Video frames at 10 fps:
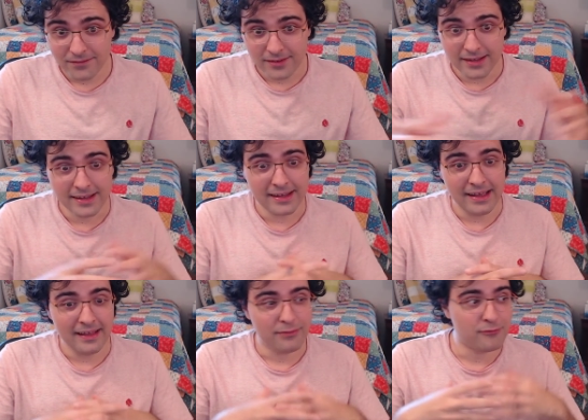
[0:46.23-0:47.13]

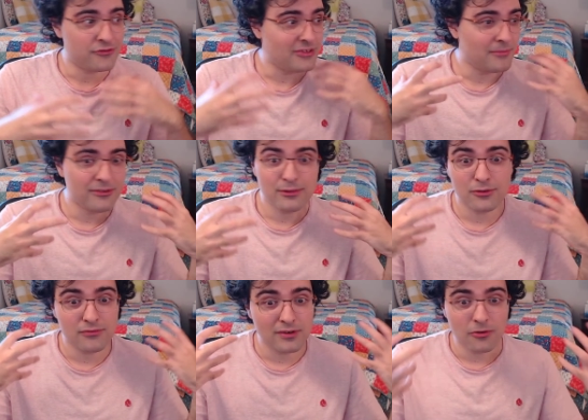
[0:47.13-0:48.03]
For some
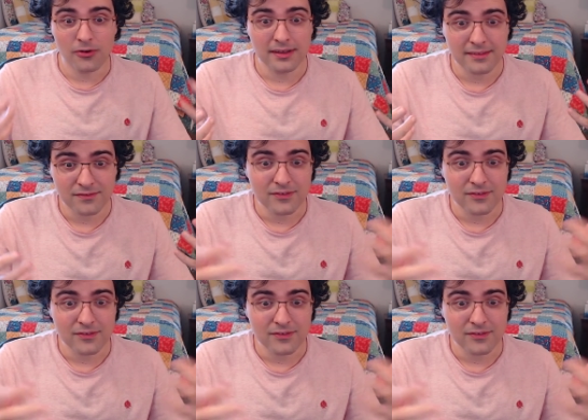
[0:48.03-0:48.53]
reason, recording this